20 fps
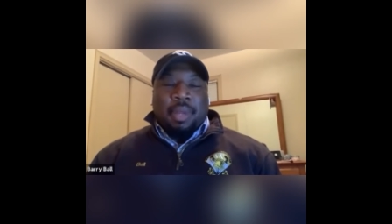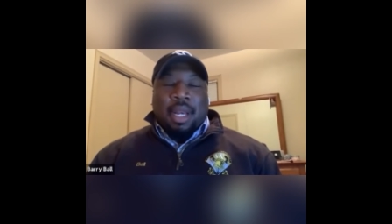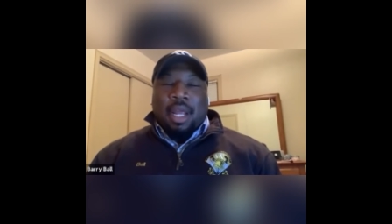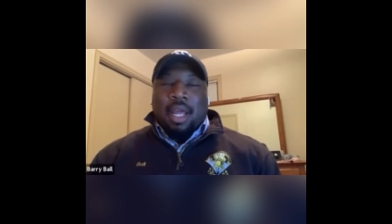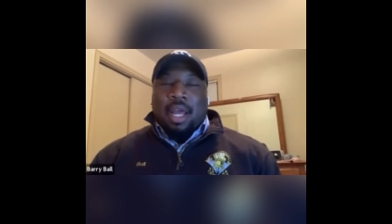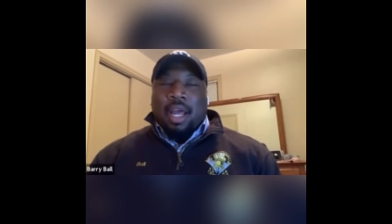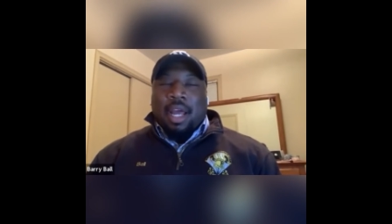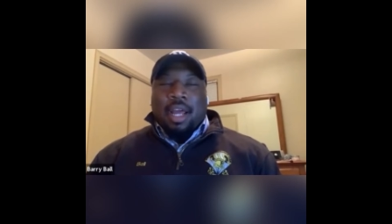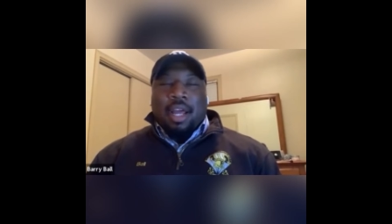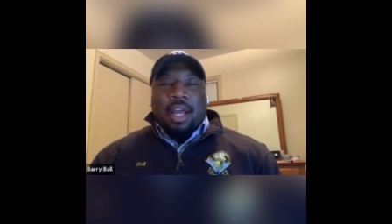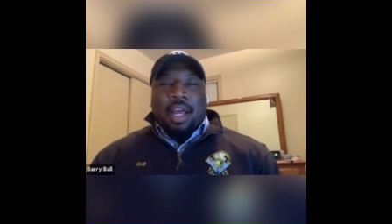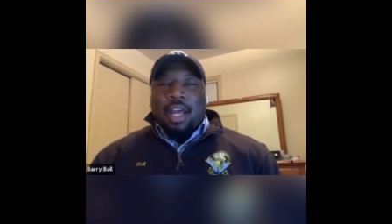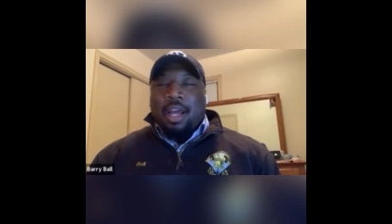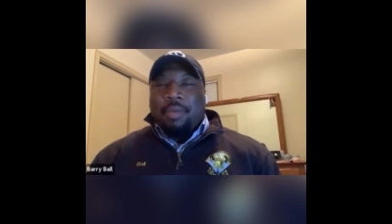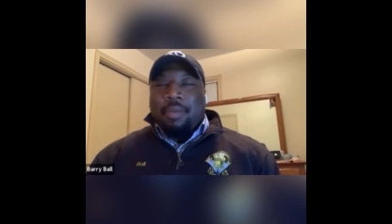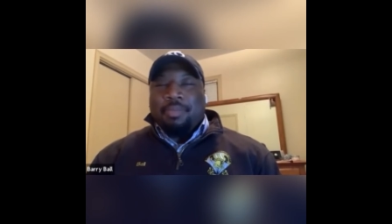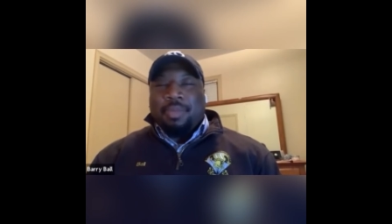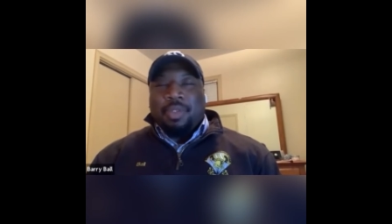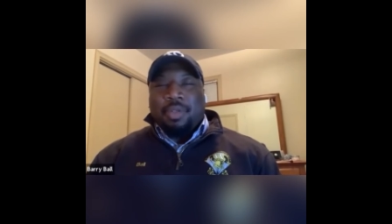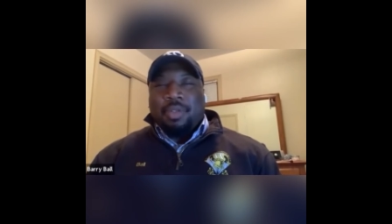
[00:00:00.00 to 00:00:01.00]
and
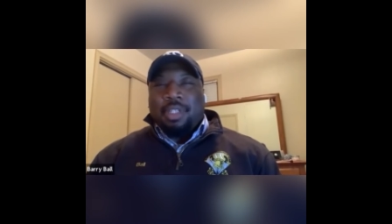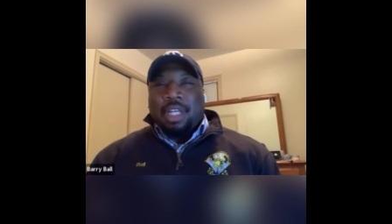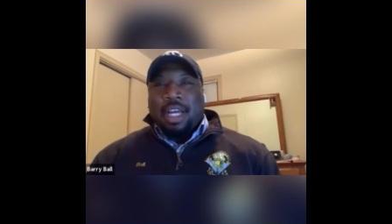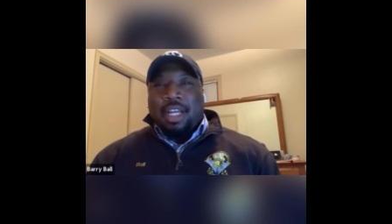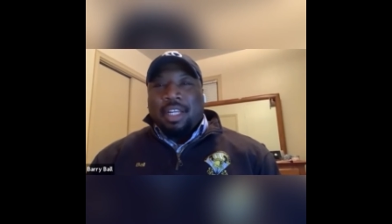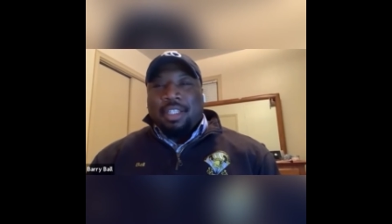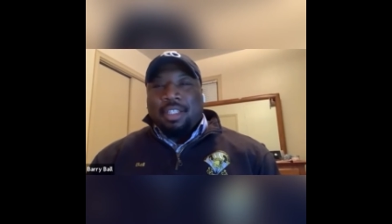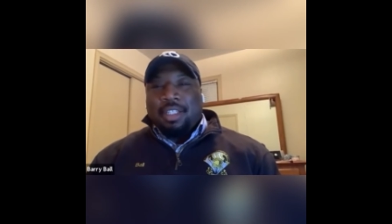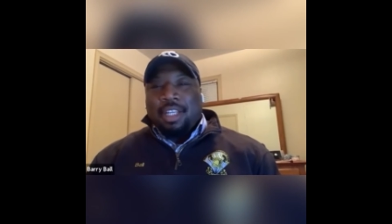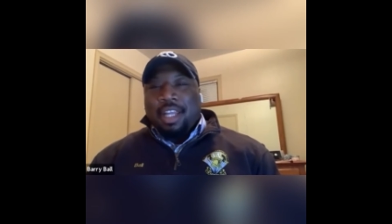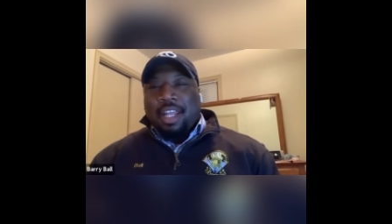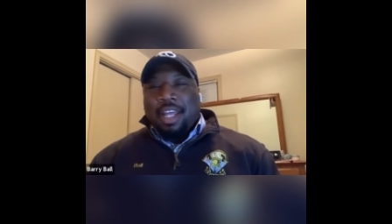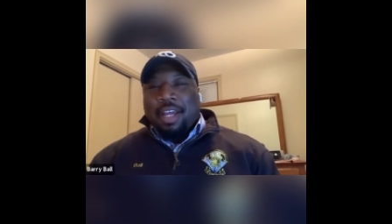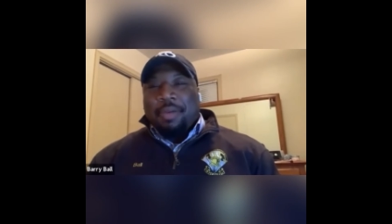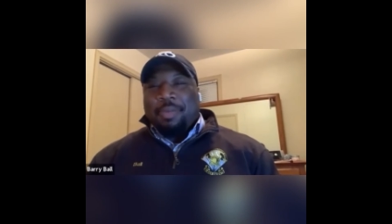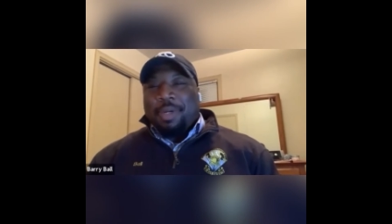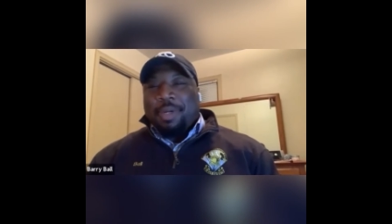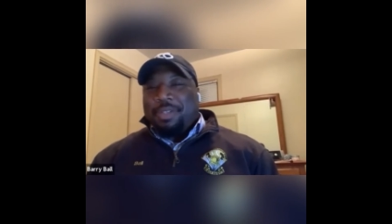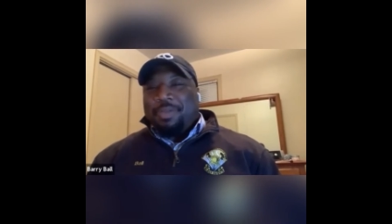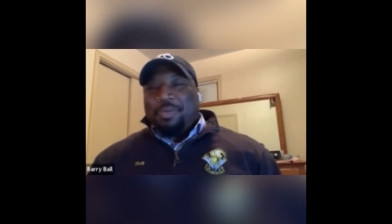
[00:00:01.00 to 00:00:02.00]
I'm so sad to say
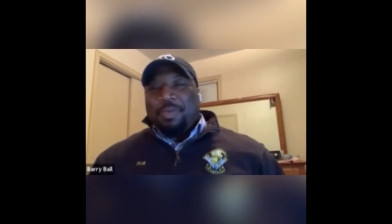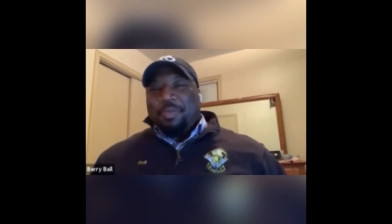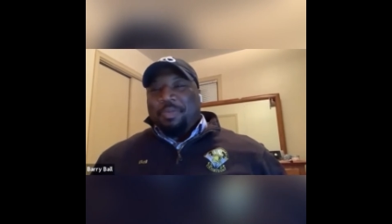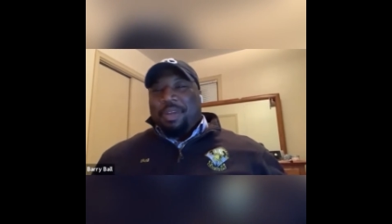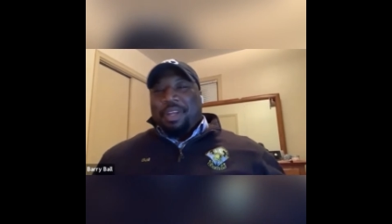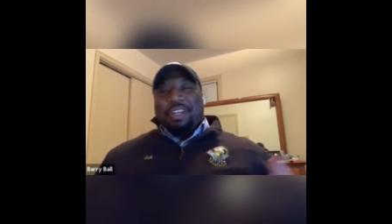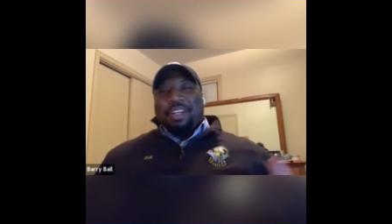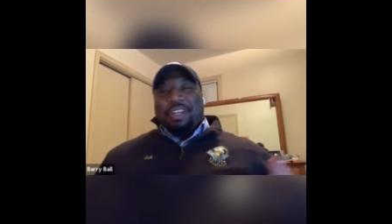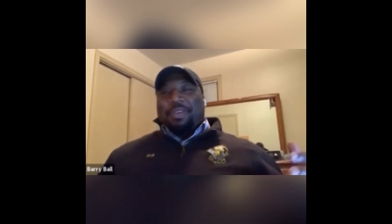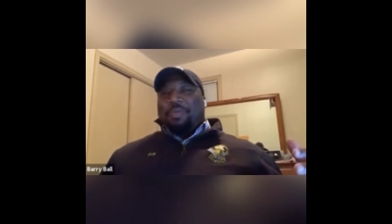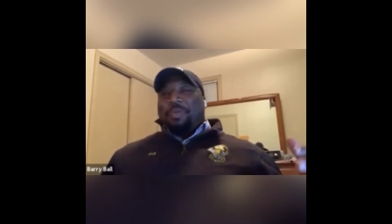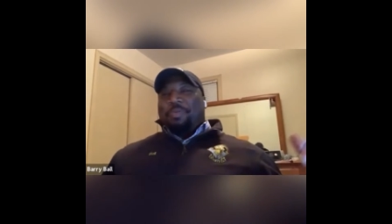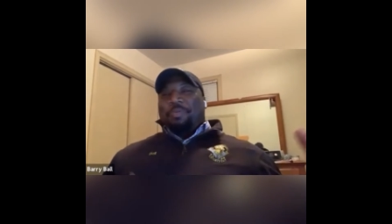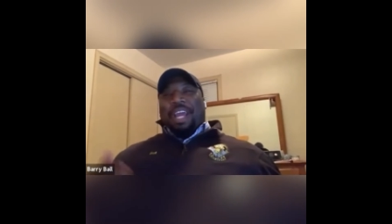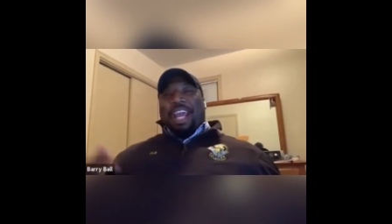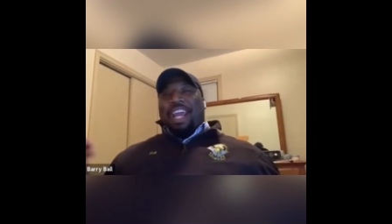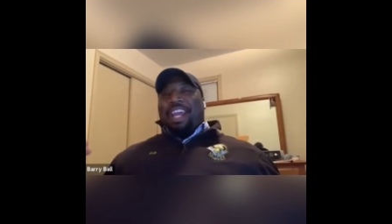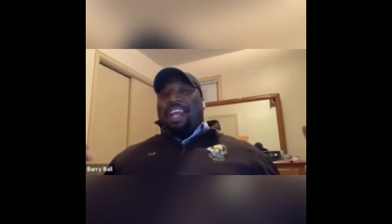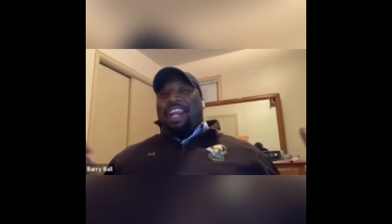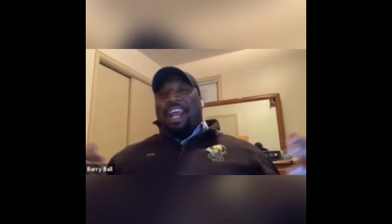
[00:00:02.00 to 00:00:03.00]
that because we've been
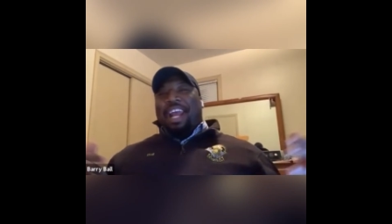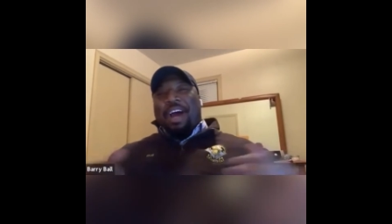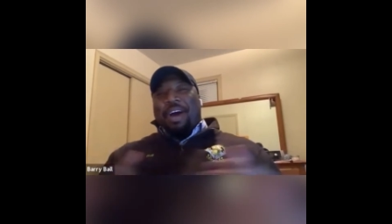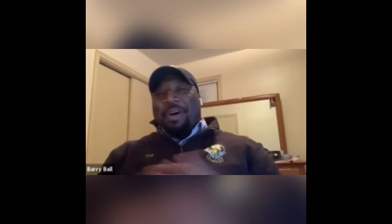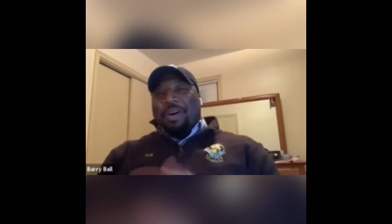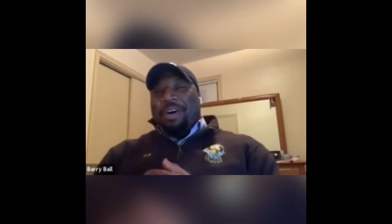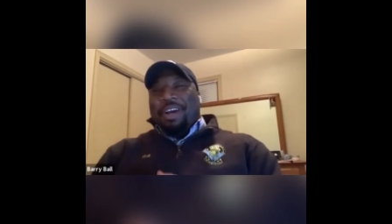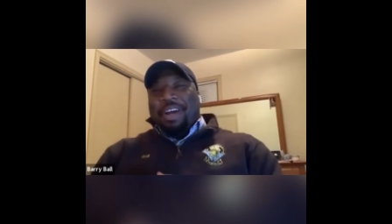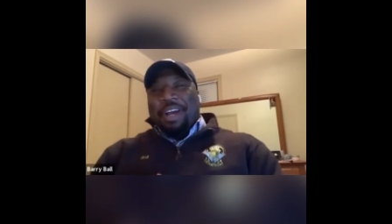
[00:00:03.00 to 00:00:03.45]
hanging out.